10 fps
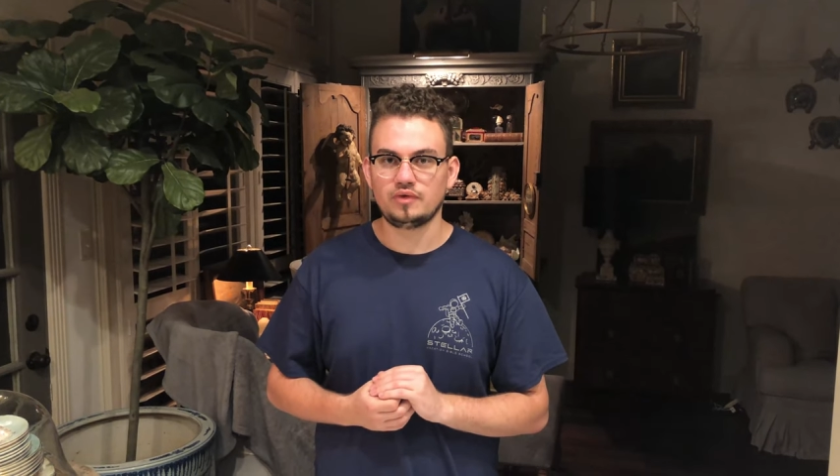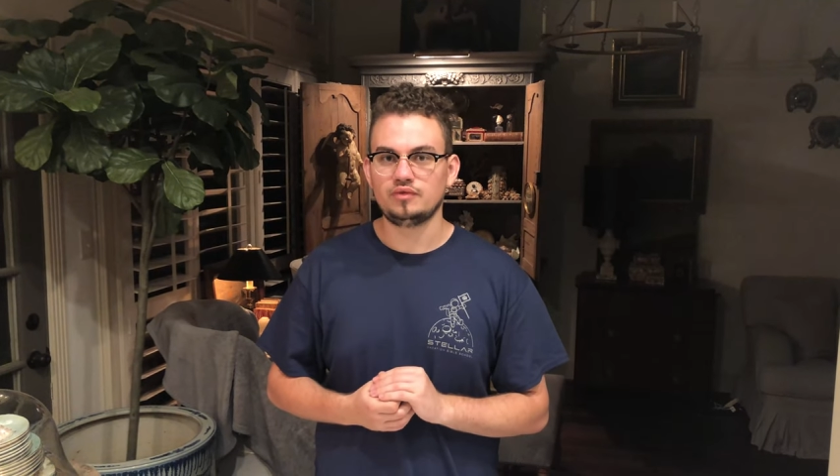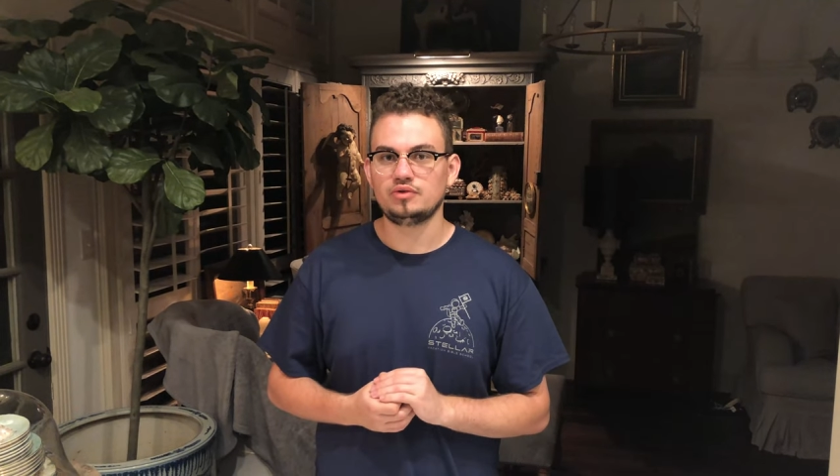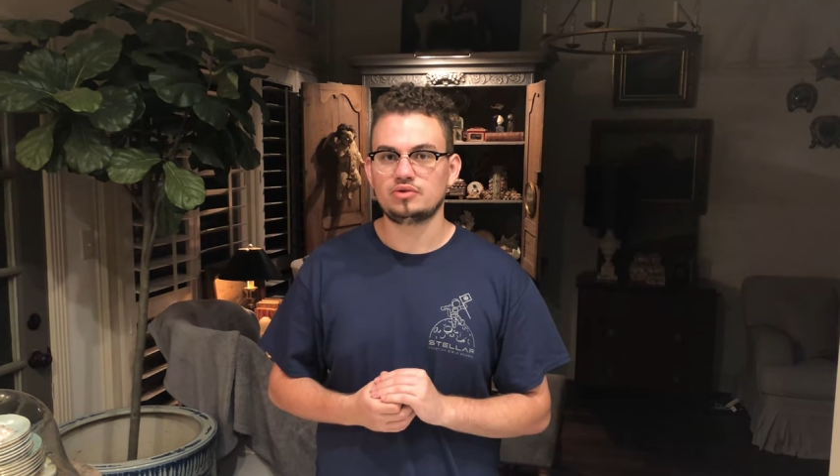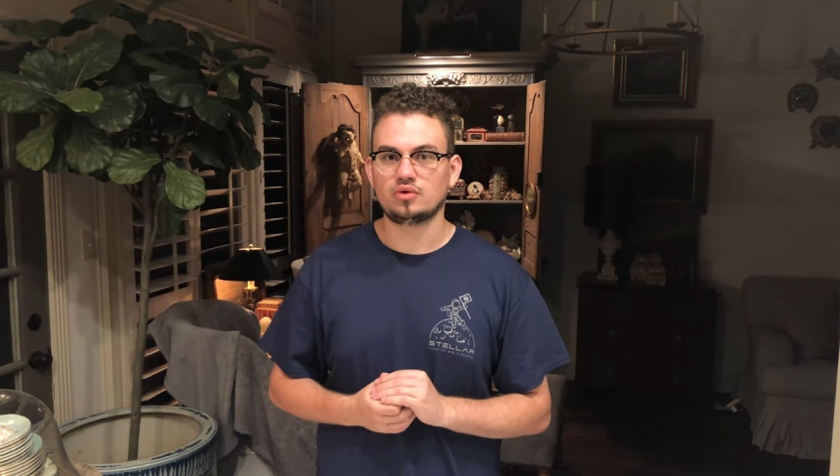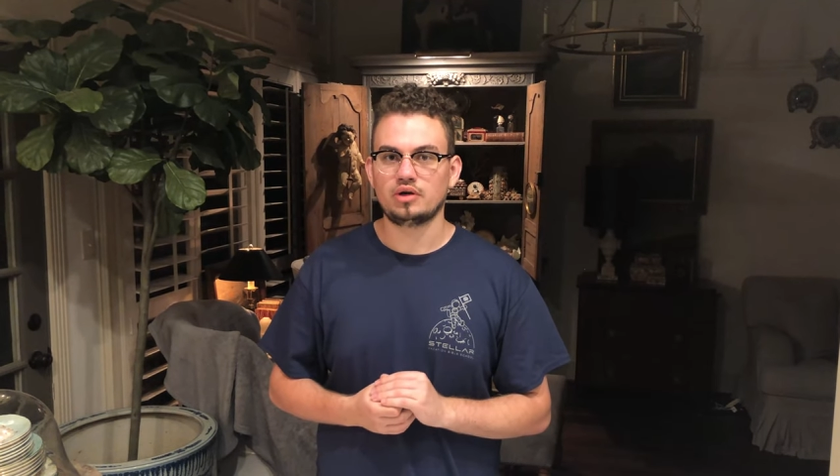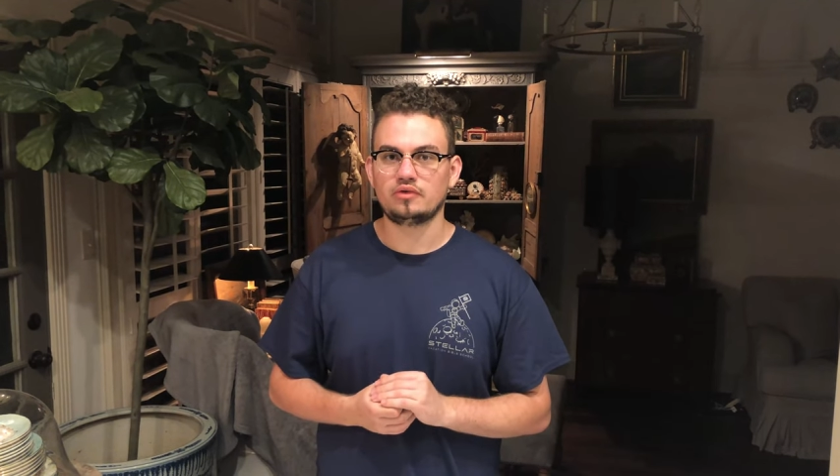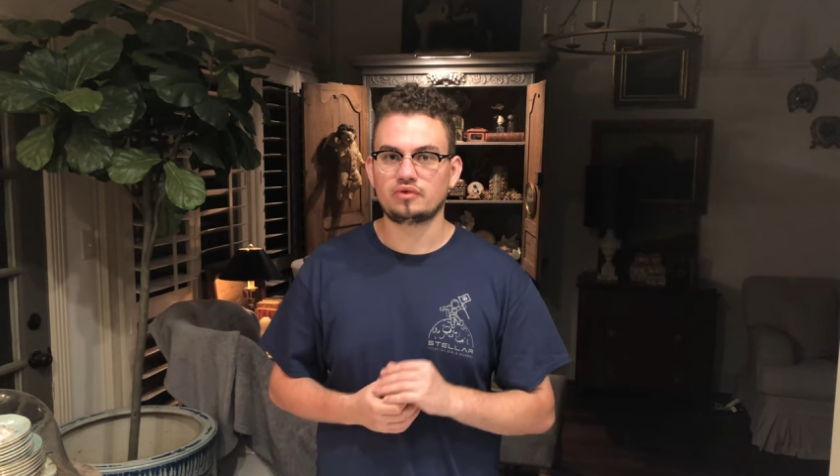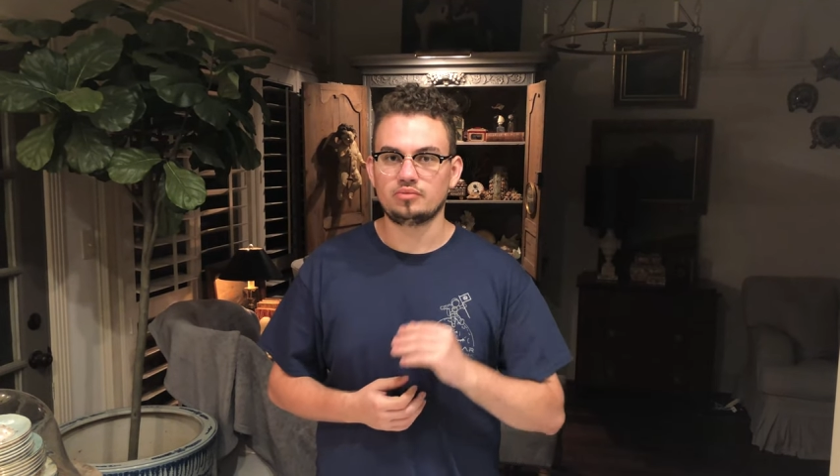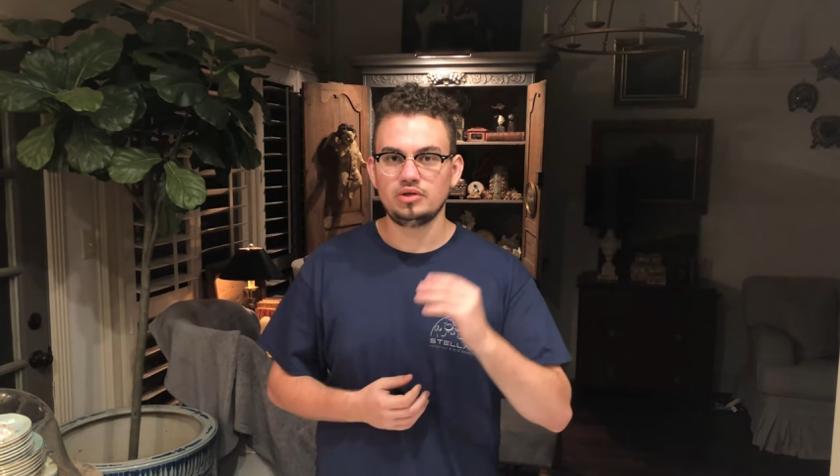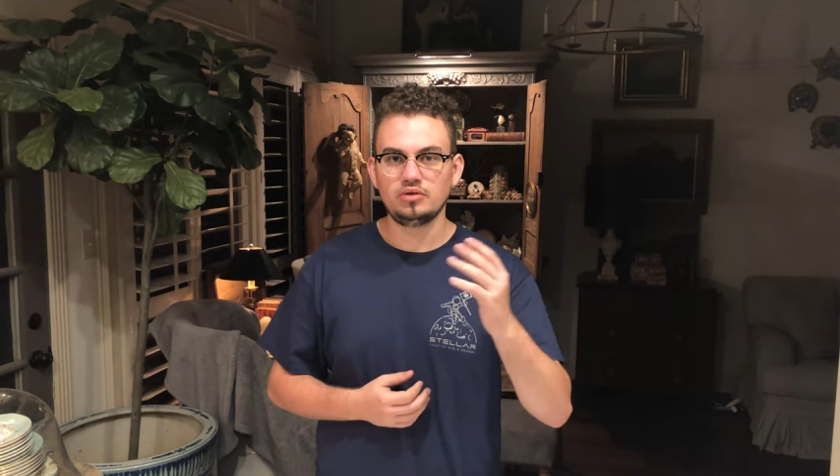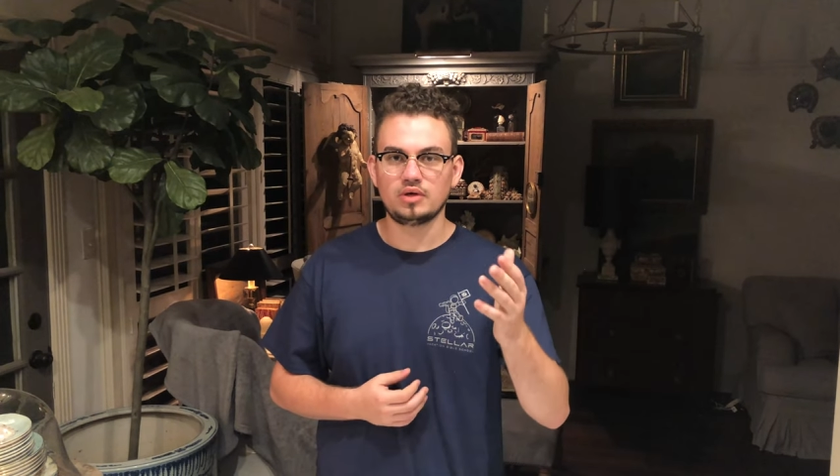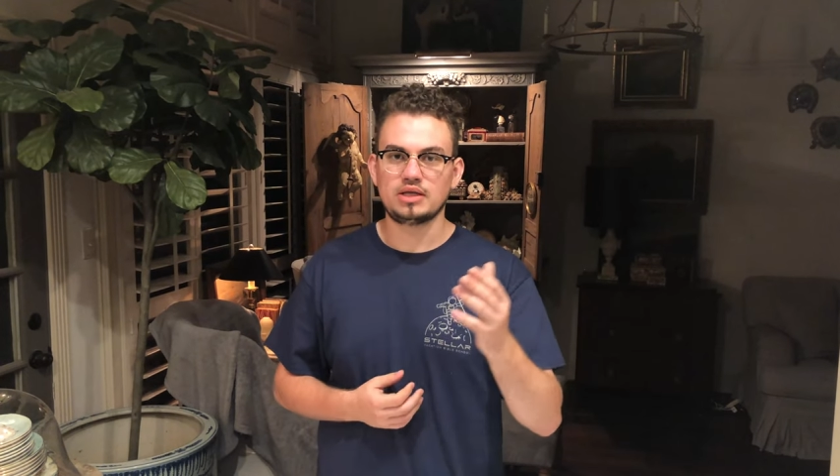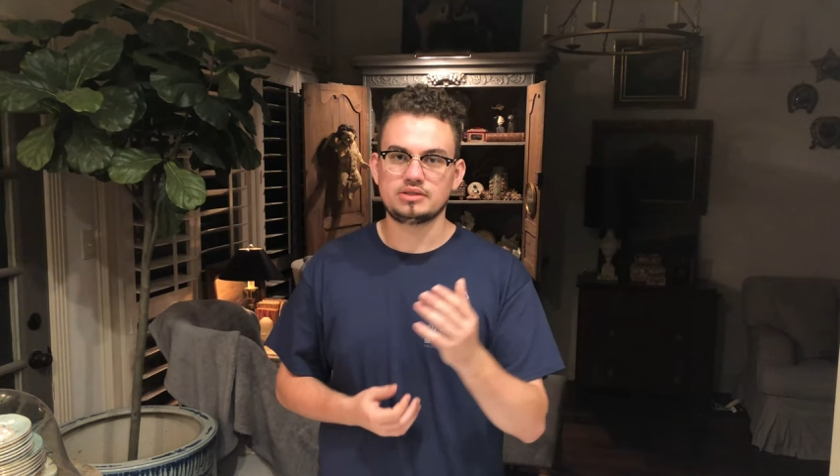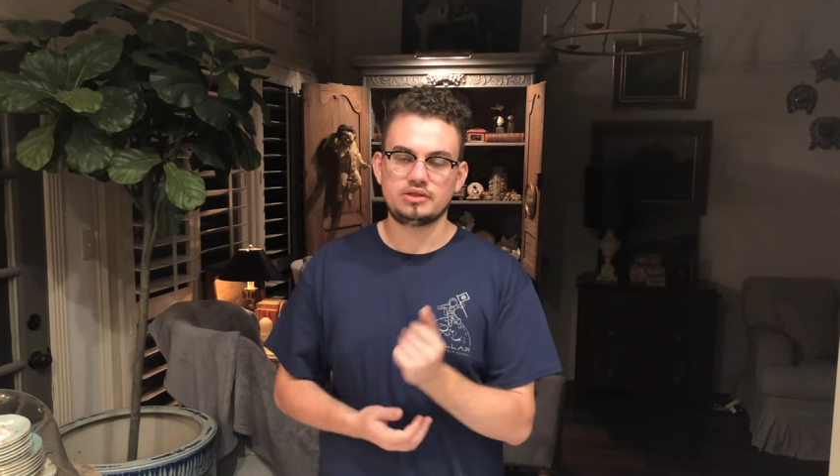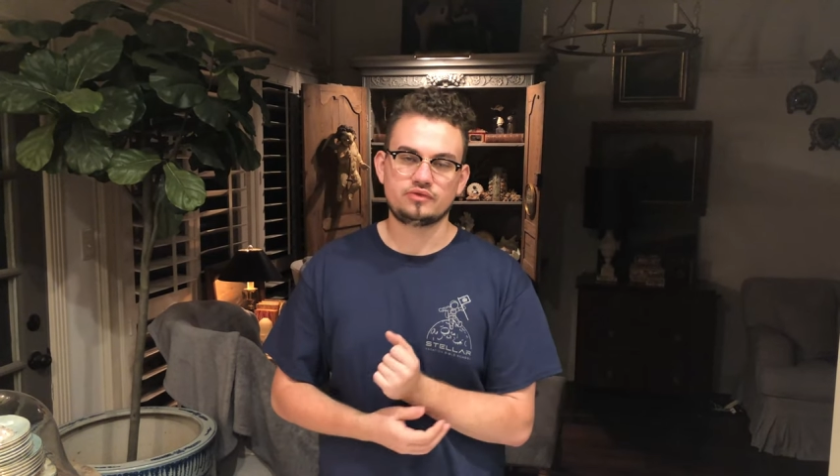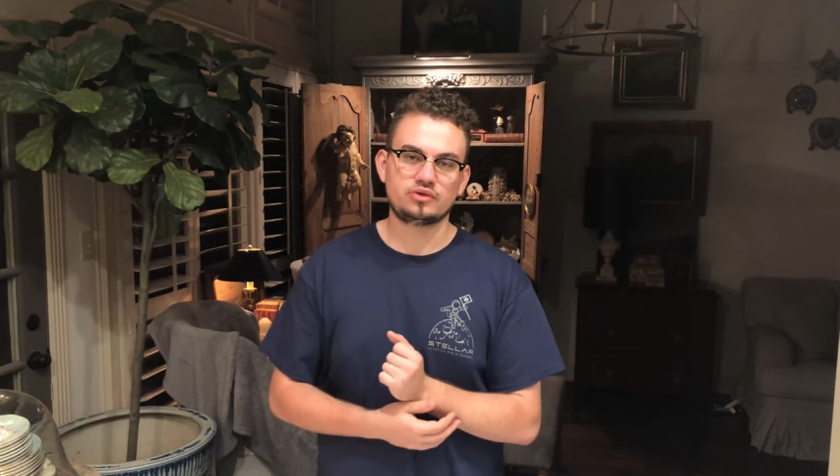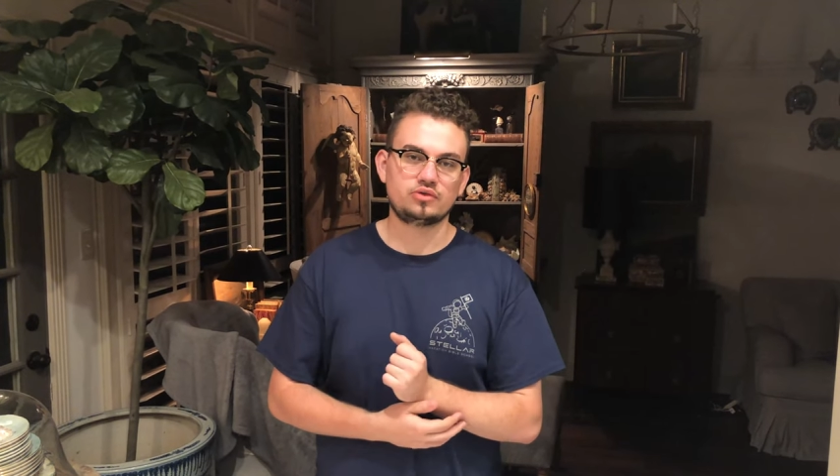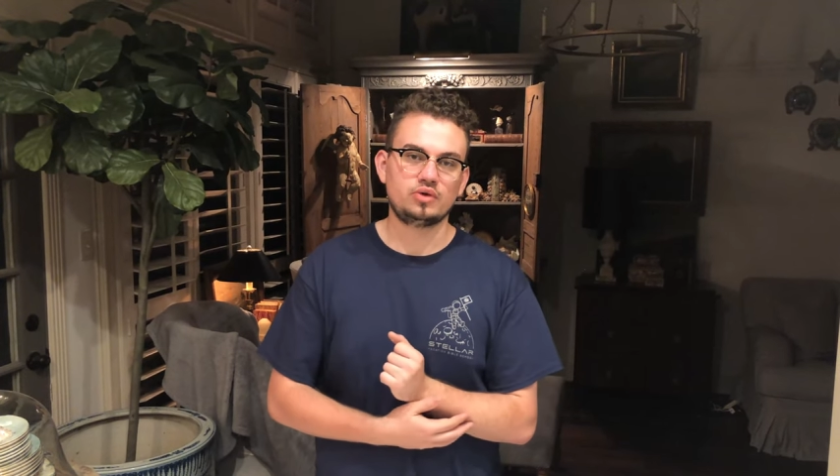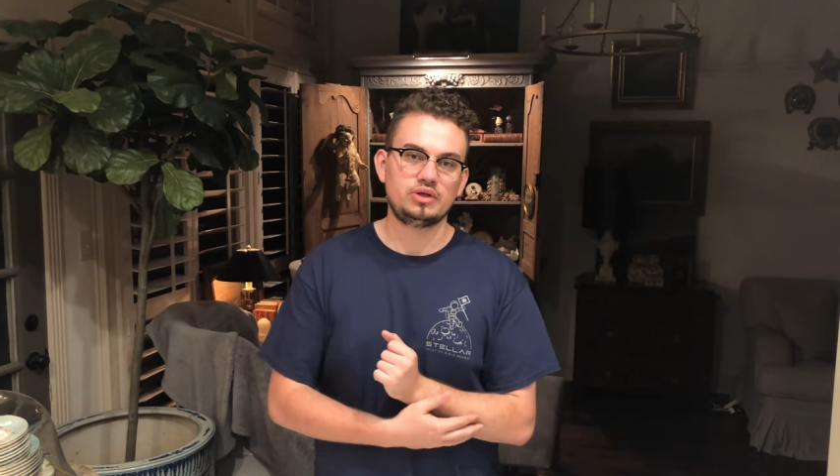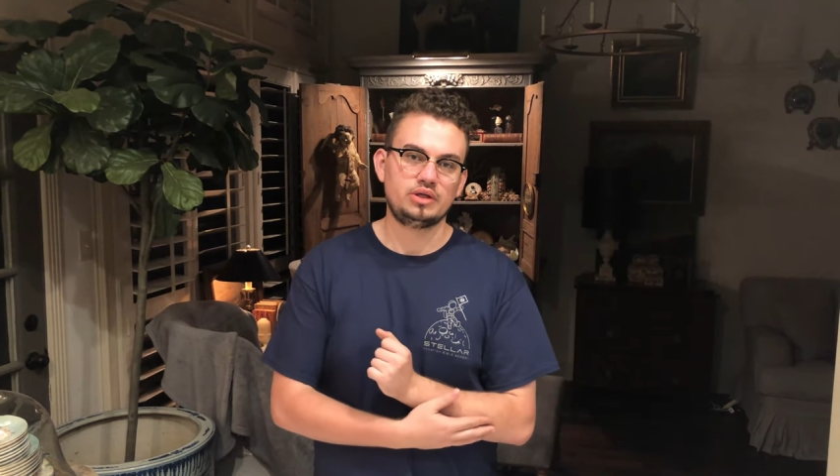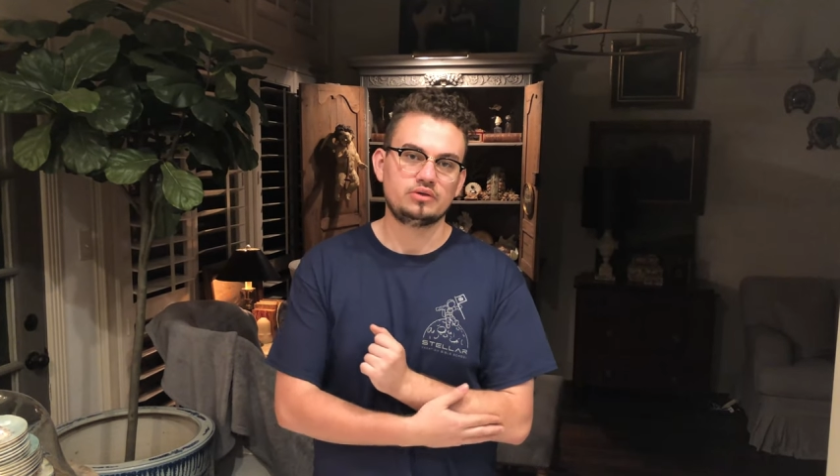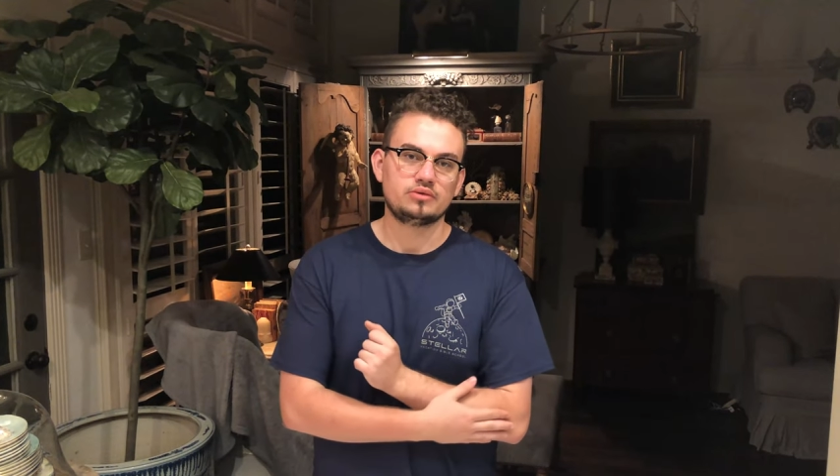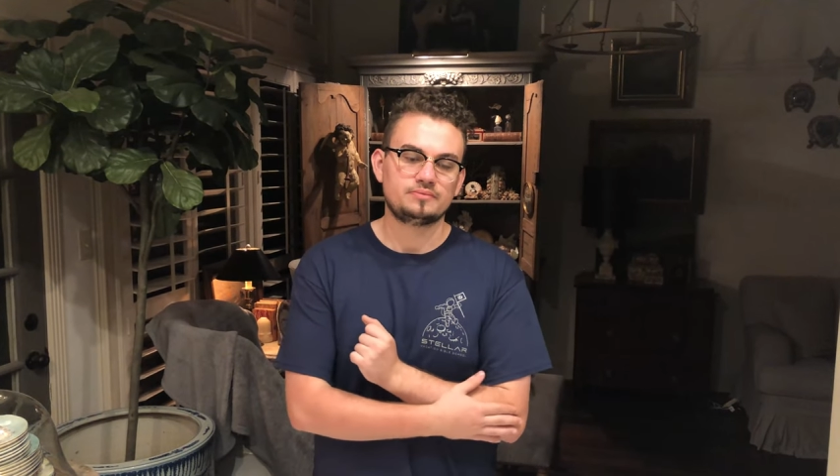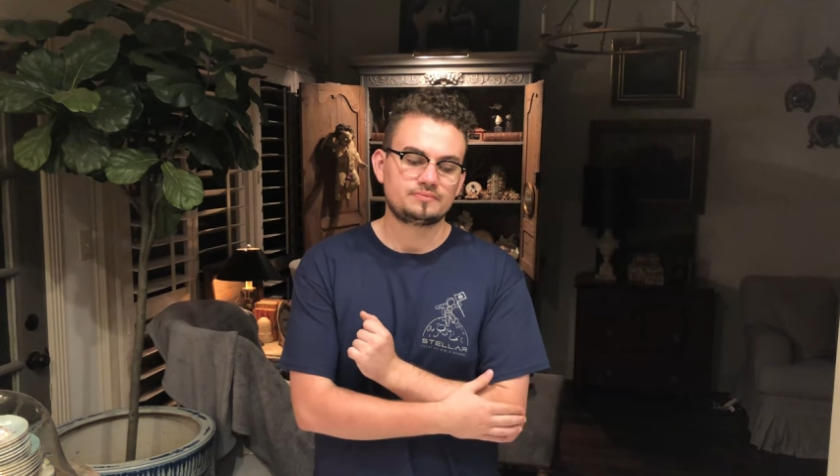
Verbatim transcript: inventory from you as a different coin dealer.